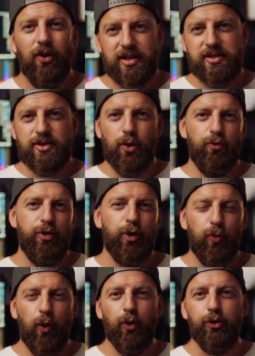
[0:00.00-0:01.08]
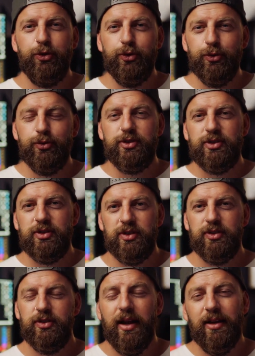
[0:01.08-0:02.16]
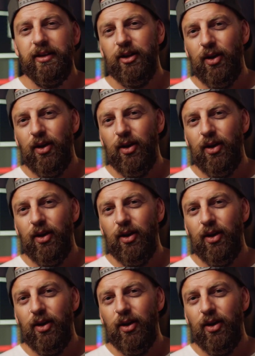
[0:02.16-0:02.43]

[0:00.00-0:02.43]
Alright, so real world use and you